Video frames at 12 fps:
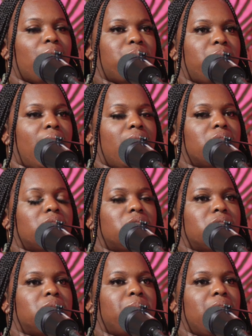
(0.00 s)
that
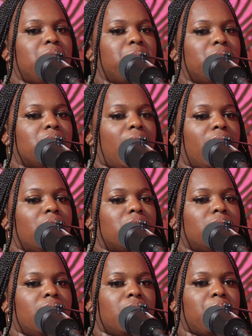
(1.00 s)
just made me like
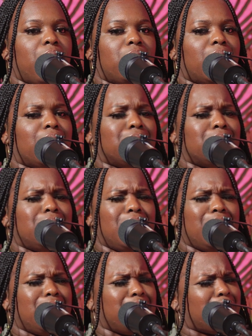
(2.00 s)
think about like,
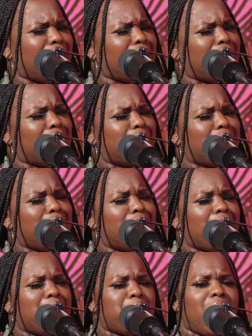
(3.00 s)
dang, like.
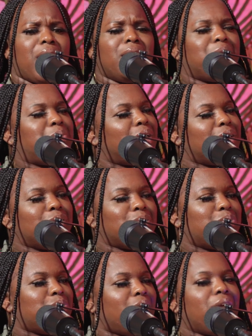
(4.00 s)
I could have
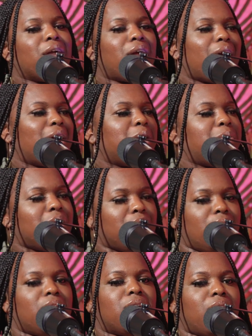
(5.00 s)
been here. I could have
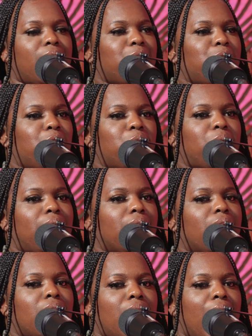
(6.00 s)
been there. Like,
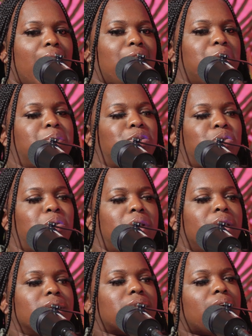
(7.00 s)
like I could have been
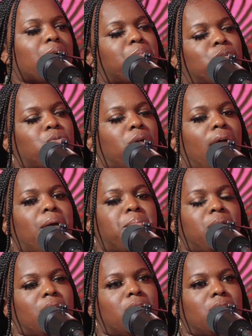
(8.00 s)
doing this. I could have been doing that.
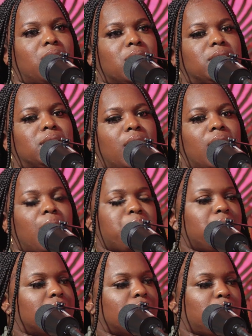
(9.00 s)
But instead,
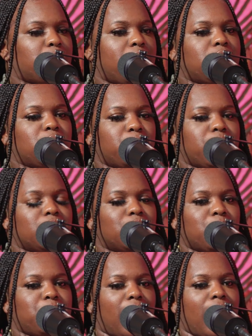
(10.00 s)
I'm in a situation where as
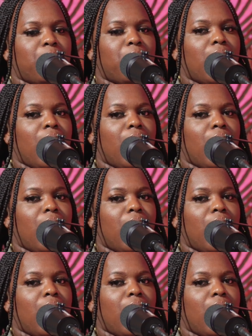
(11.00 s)
though now